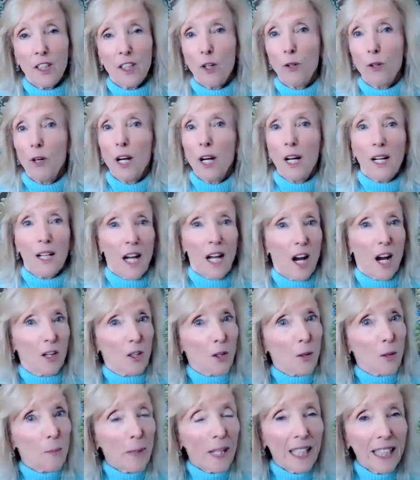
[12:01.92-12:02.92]
know
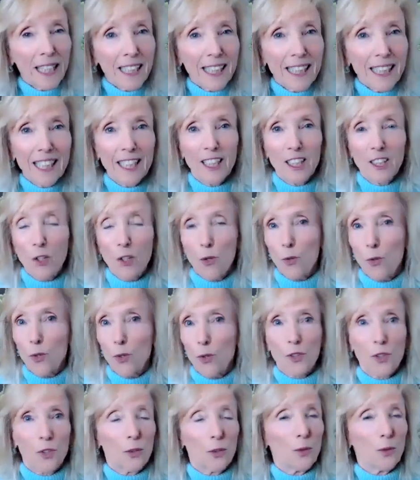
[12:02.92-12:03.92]
our opinion
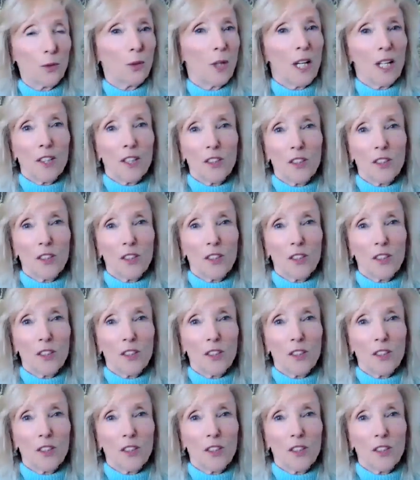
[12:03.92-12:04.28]
or to